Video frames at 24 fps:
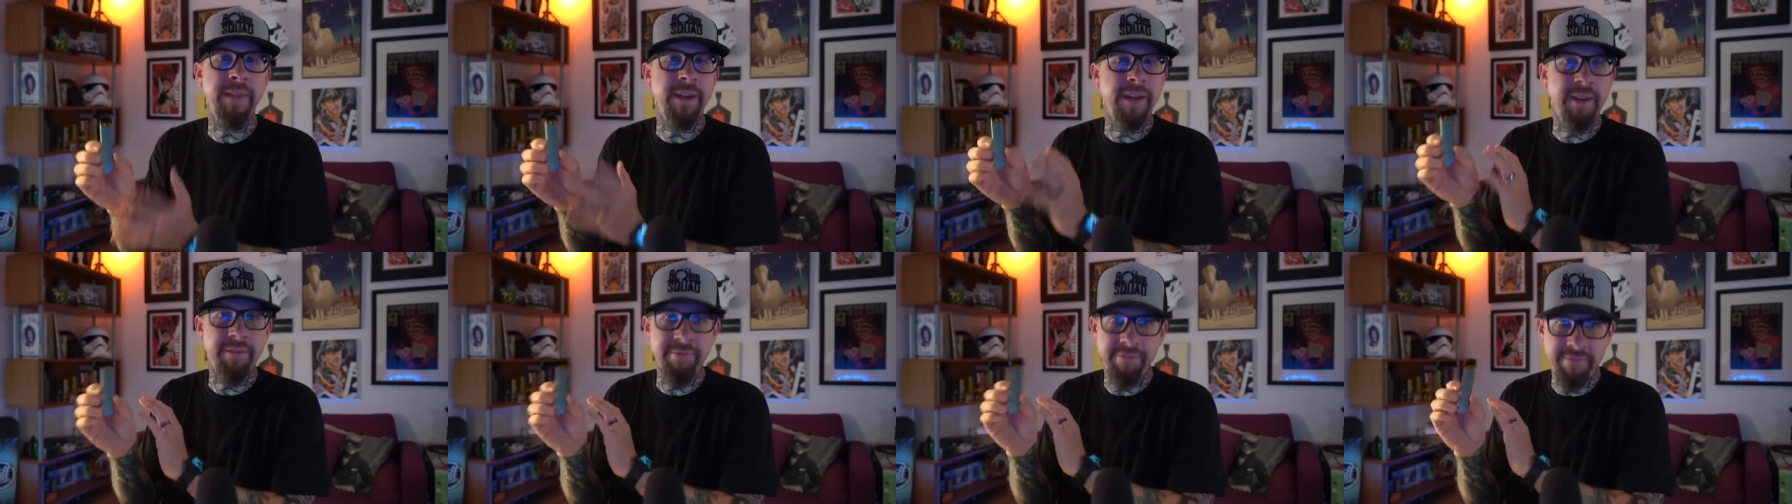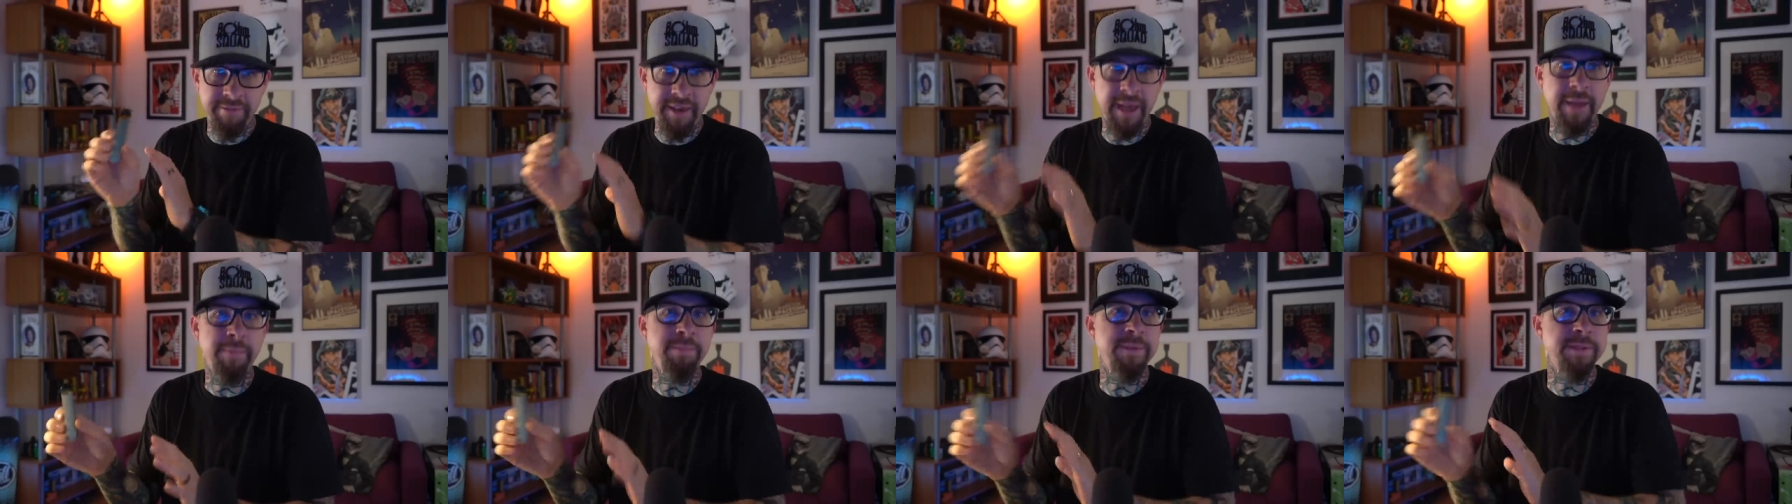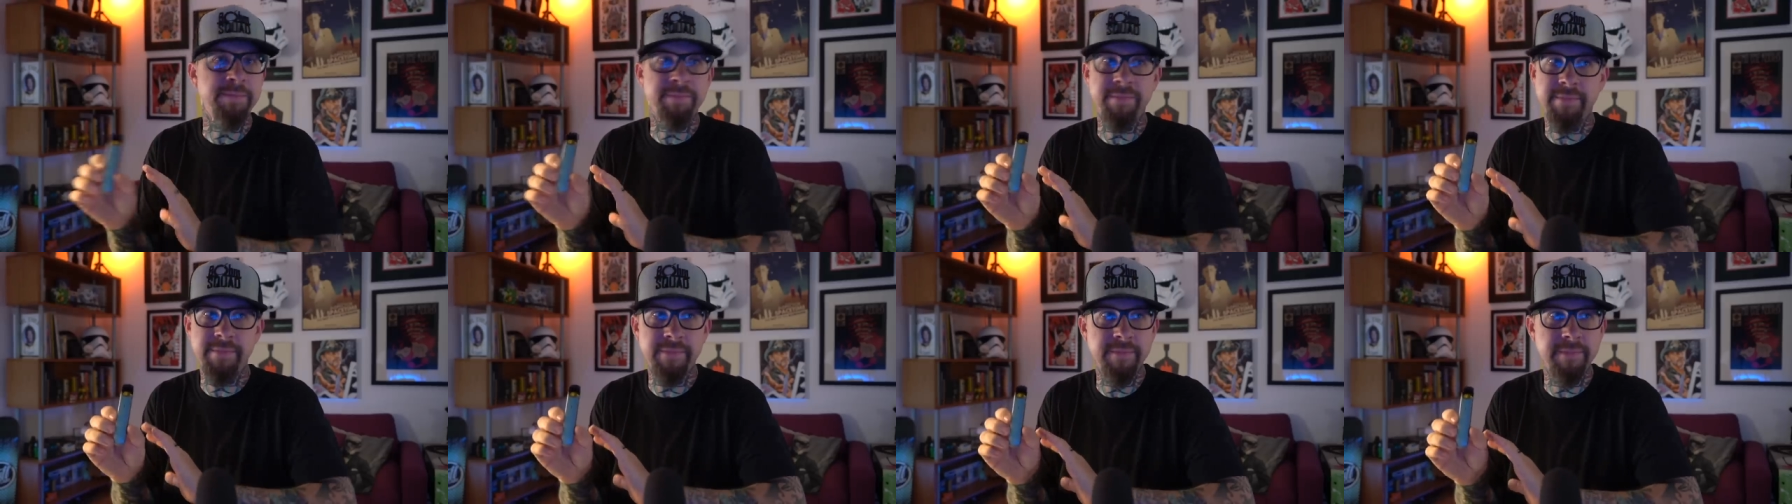that I've
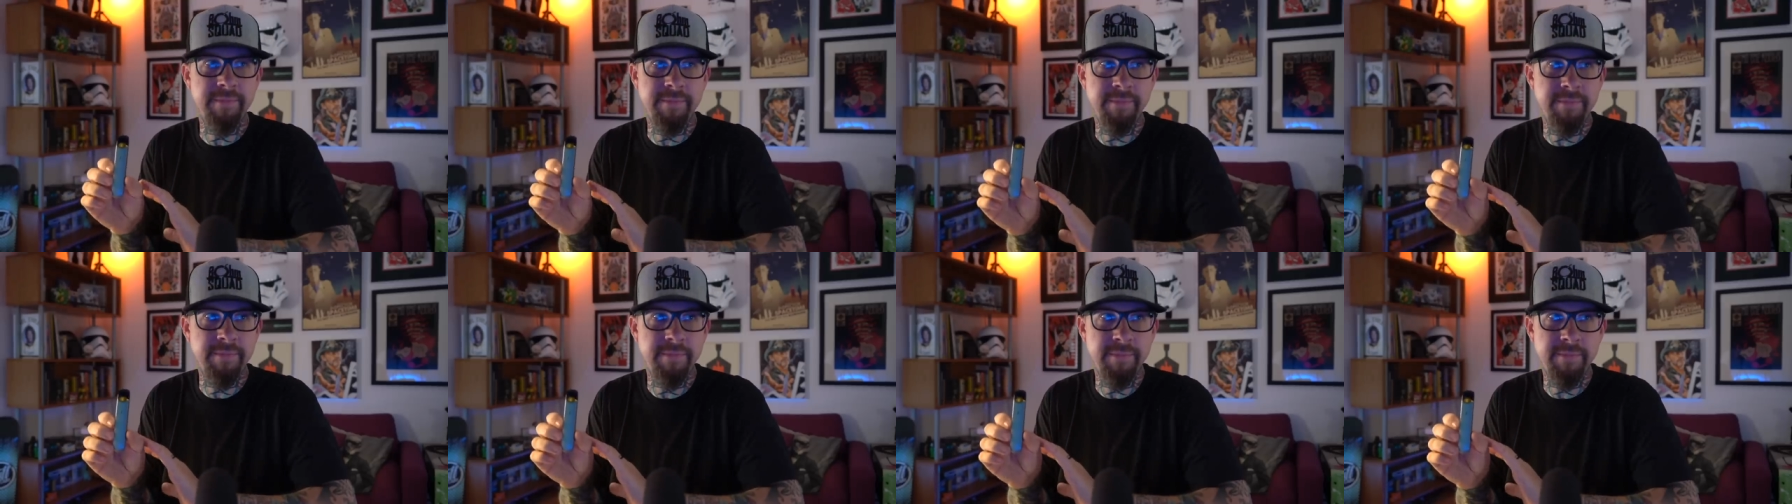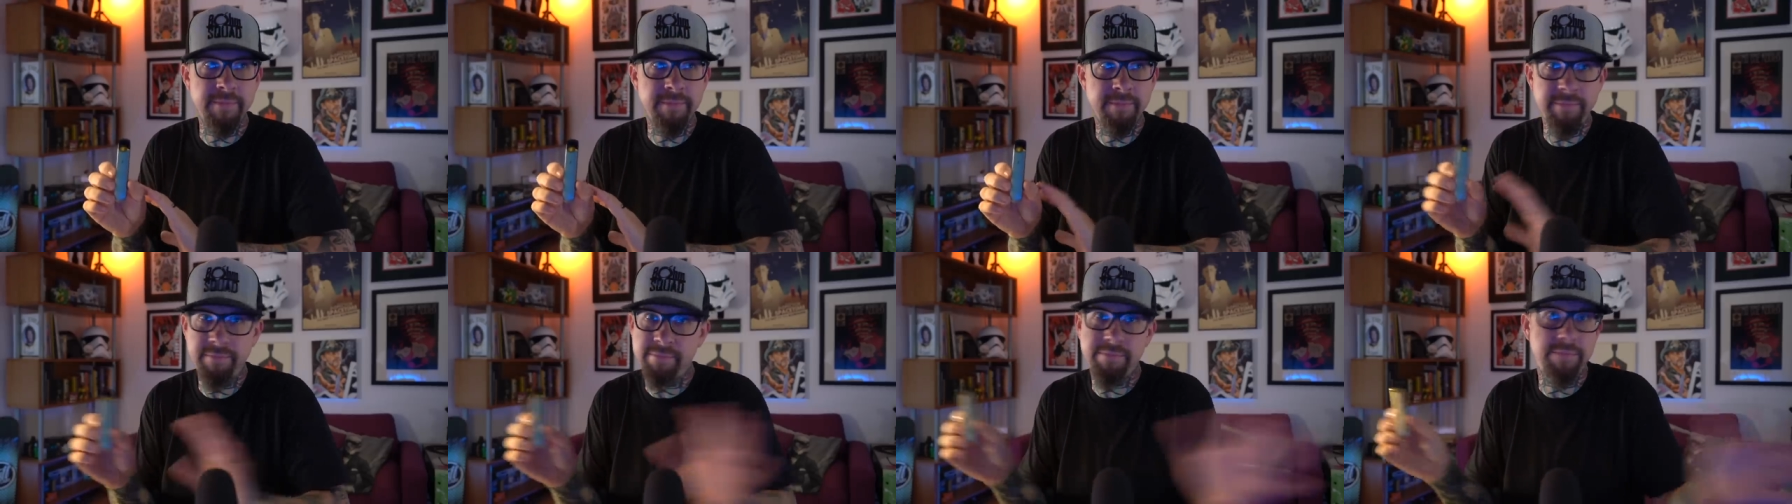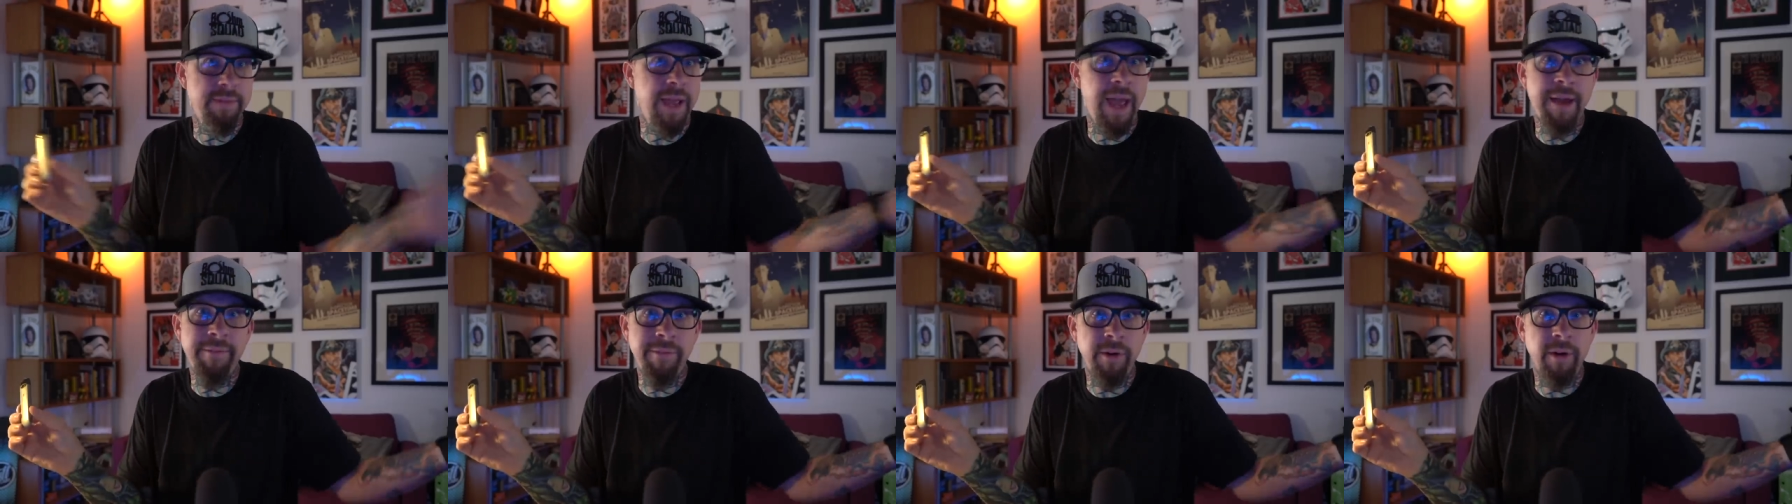vaped
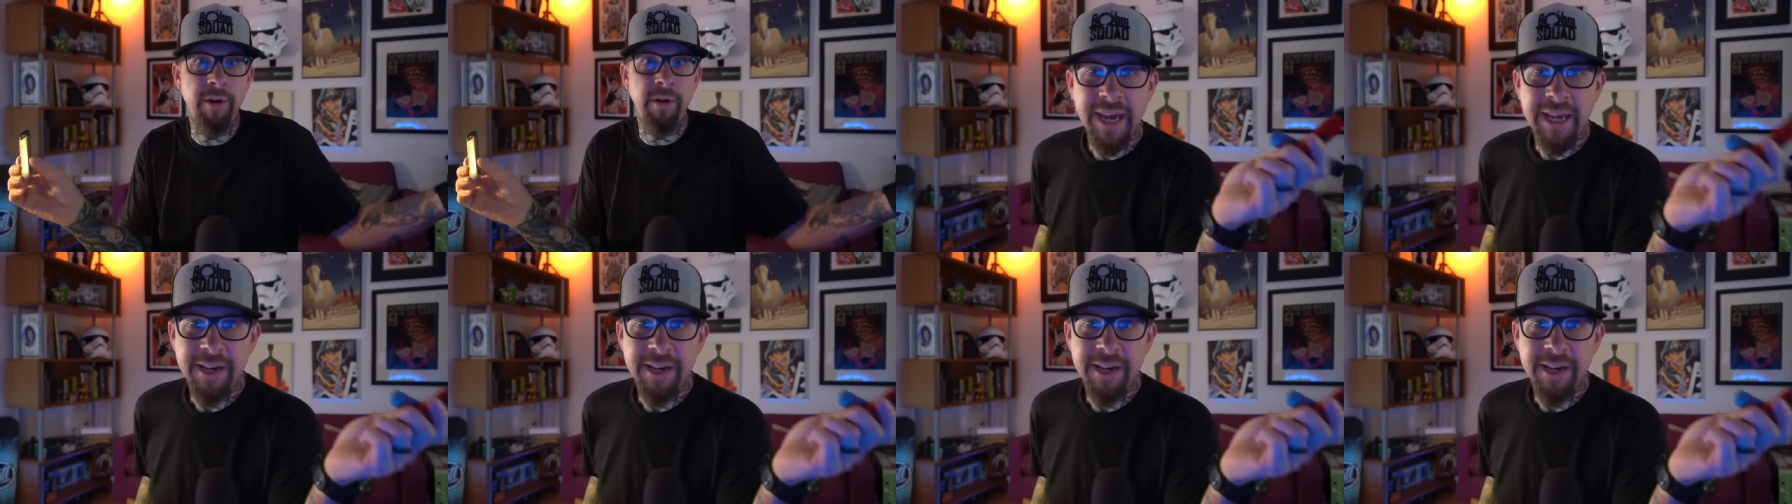ever.